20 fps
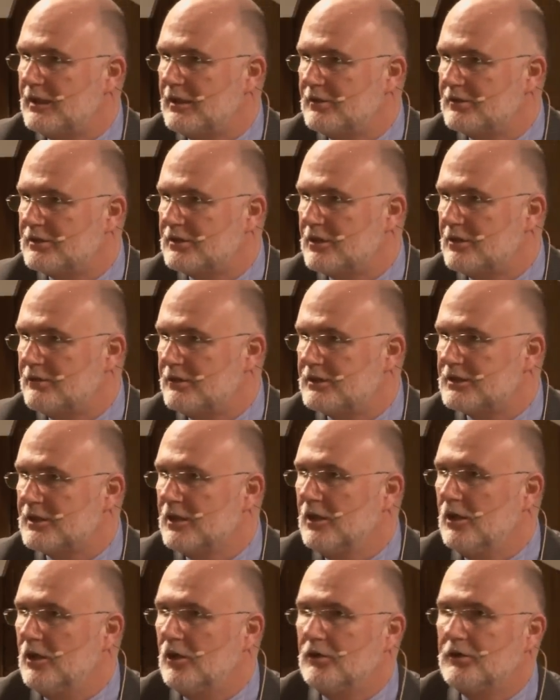health service
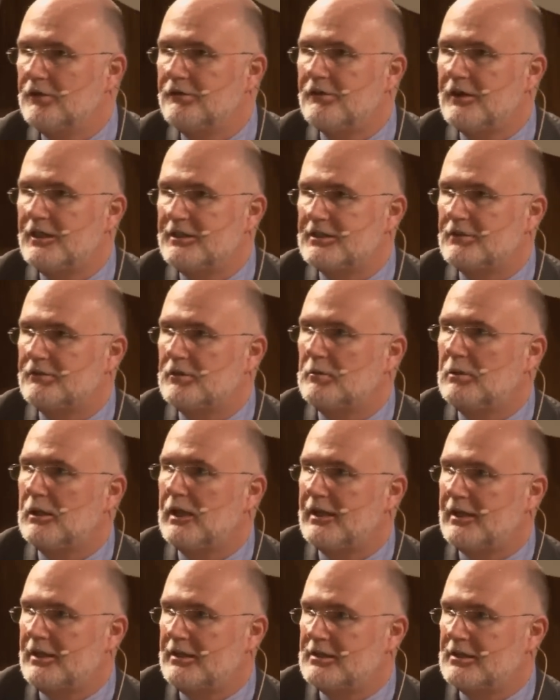on the face of the
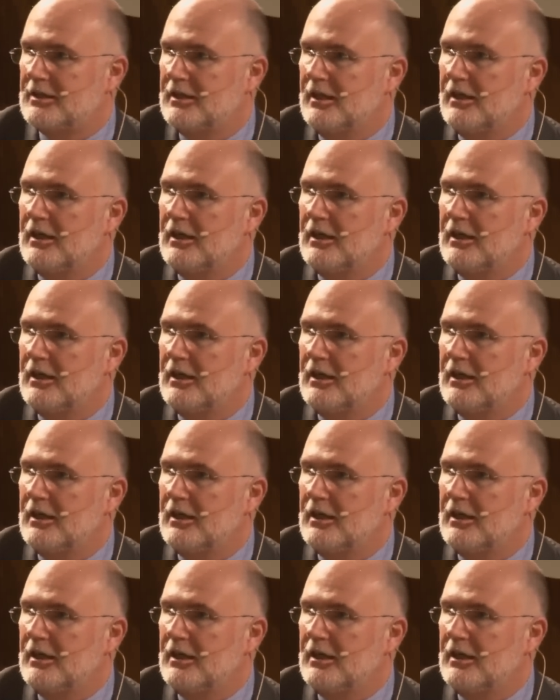planet.